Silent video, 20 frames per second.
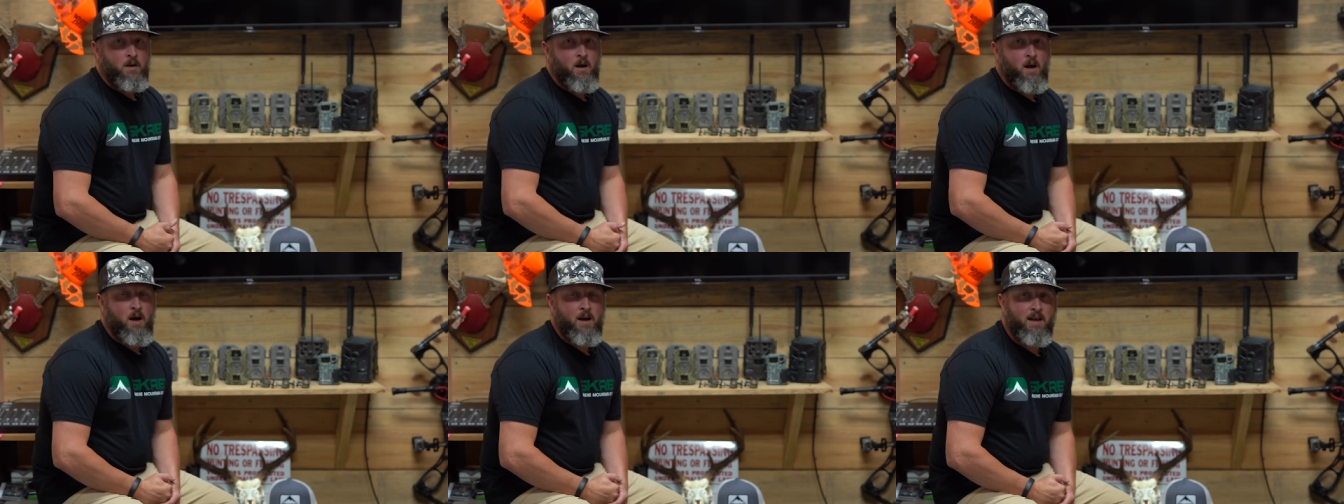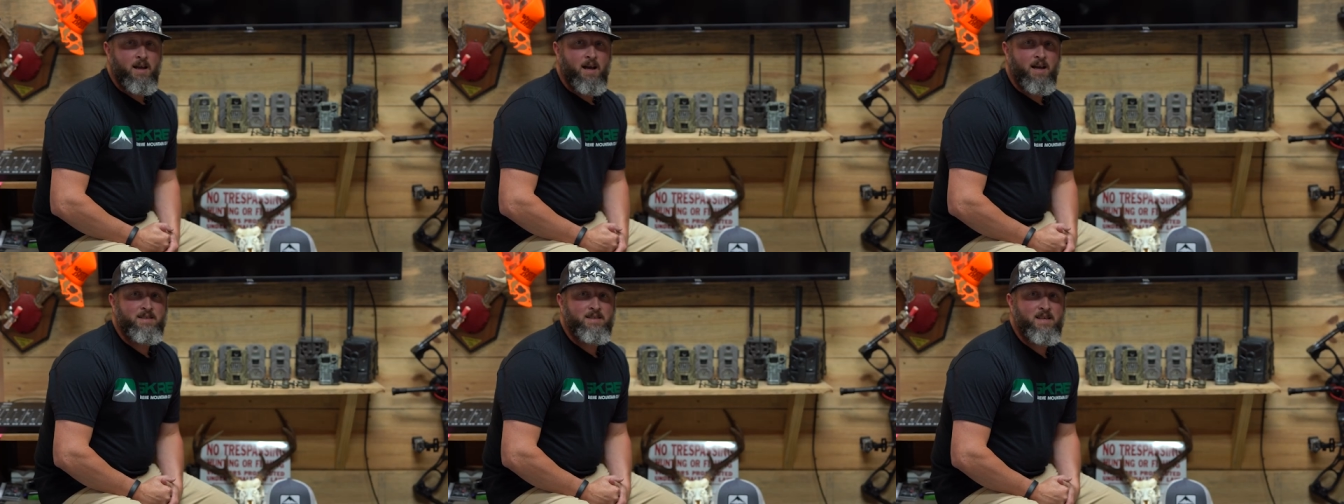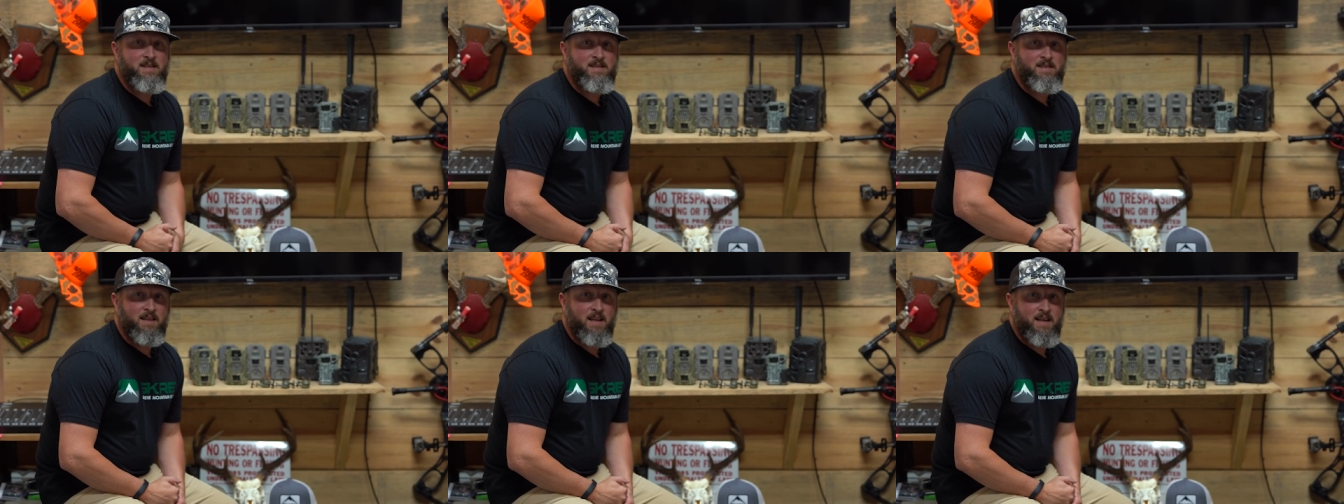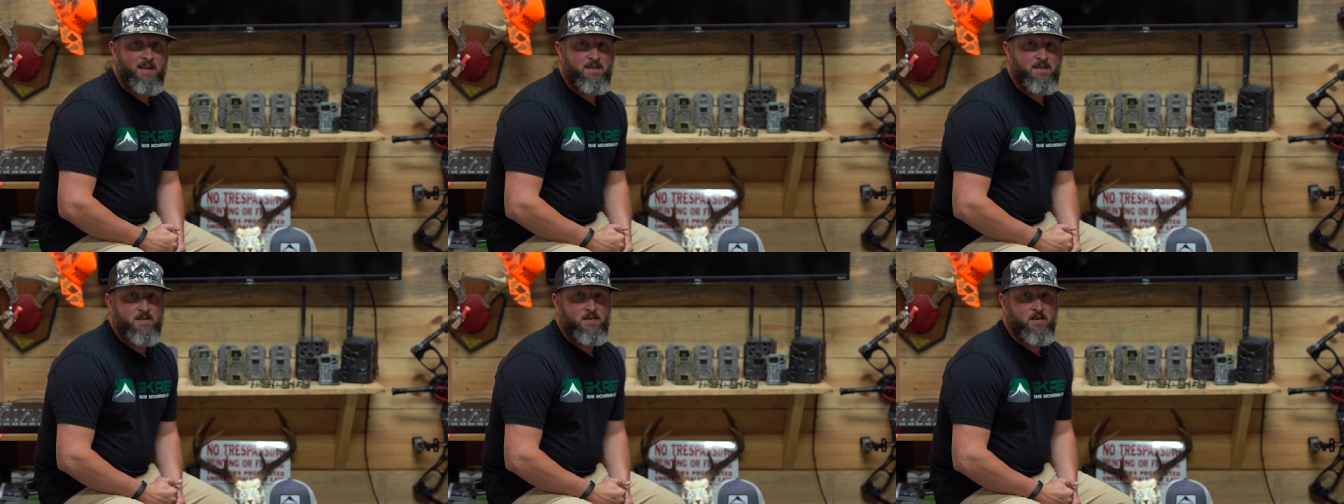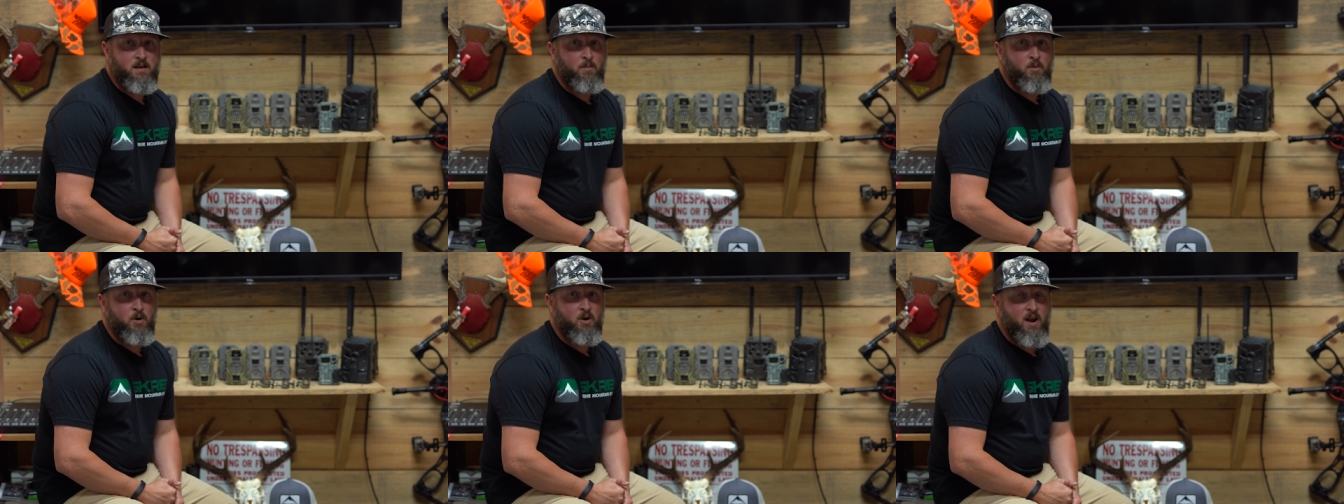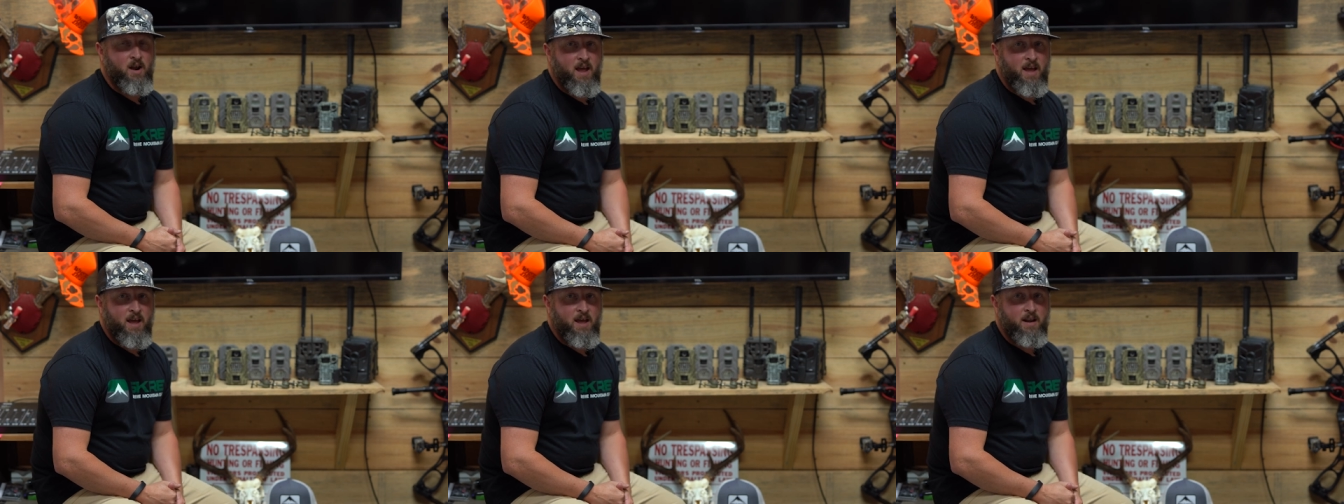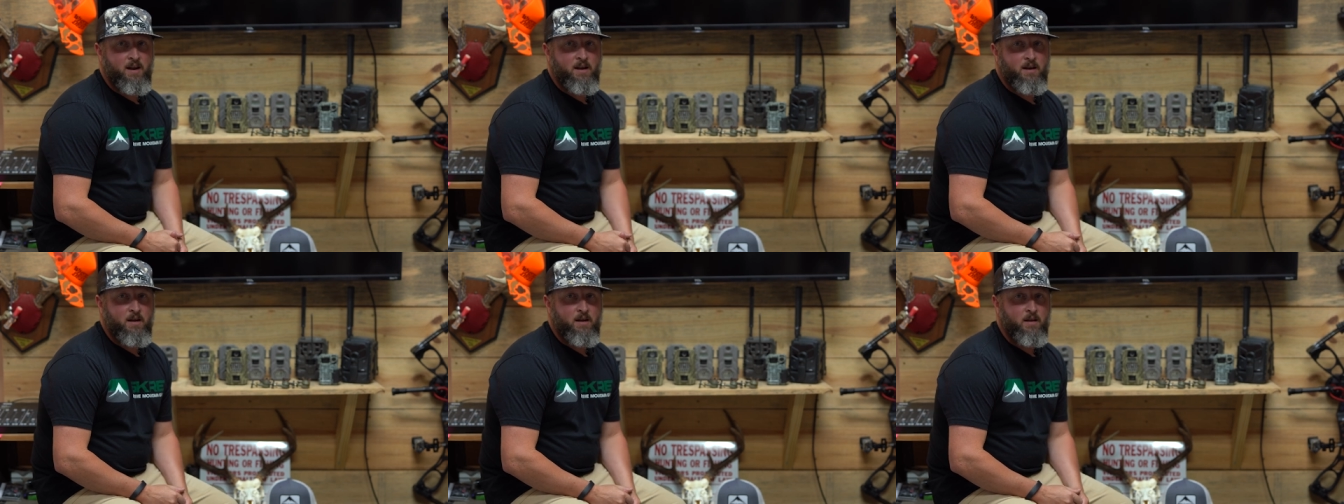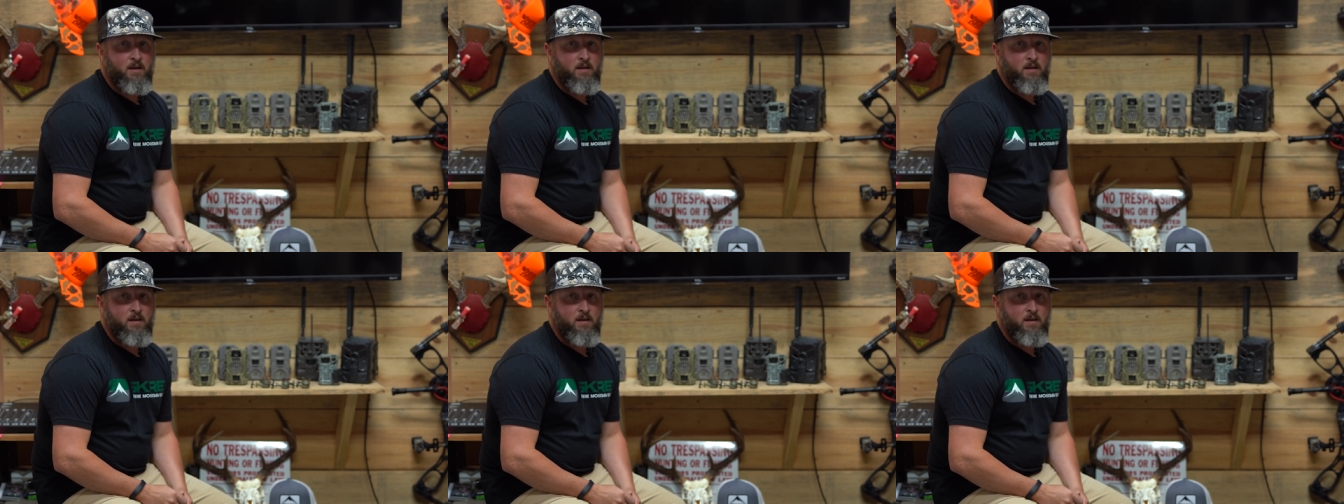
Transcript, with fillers: All right guys, it's late summer and